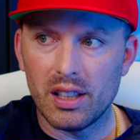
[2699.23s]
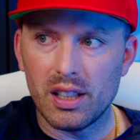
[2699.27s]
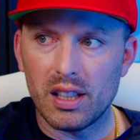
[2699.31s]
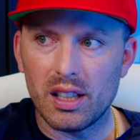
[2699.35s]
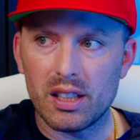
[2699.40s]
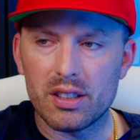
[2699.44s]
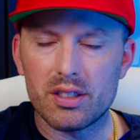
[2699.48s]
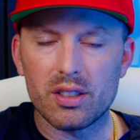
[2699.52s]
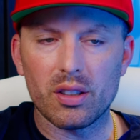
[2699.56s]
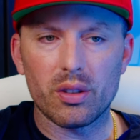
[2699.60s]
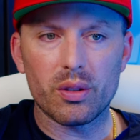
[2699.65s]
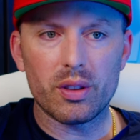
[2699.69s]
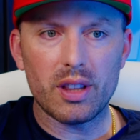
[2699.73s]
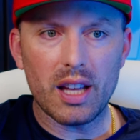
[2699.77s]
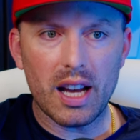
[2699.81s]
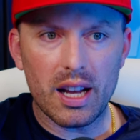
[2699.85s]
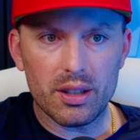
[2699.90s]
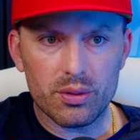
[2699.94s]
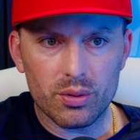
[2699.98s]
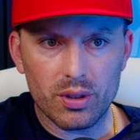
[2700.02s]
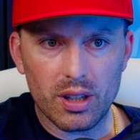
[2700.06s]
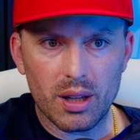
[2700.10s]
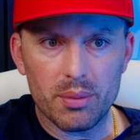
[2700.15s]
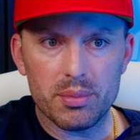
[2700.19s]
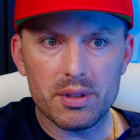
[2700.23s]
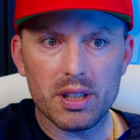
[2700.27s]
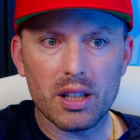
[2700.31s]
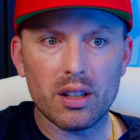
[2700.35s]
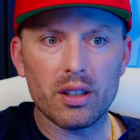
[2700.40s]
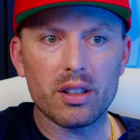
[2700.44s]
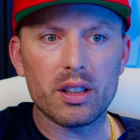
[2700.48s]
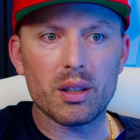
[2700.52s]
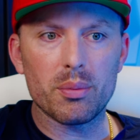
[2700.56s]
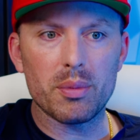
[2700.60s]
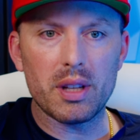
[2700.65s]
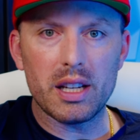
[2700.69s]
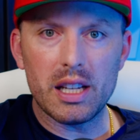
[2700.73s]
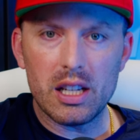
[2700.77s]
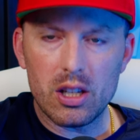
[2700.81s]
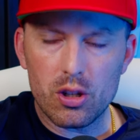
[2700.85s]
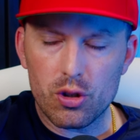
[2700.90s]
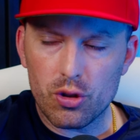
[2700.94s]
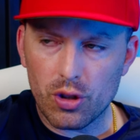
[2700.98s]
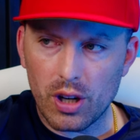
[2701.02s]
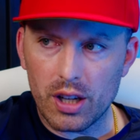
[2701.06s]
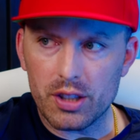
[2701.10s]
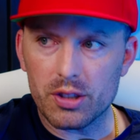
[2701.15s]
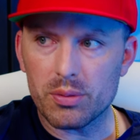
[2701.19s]
And so that's what I'm telling them. They need to
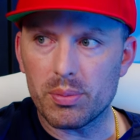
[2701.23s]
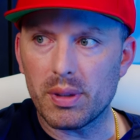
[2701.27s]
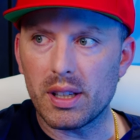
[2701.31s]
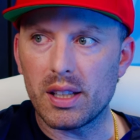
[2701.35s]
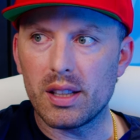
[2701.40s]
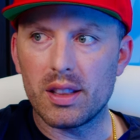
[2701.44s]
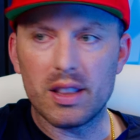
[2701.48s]
trust me.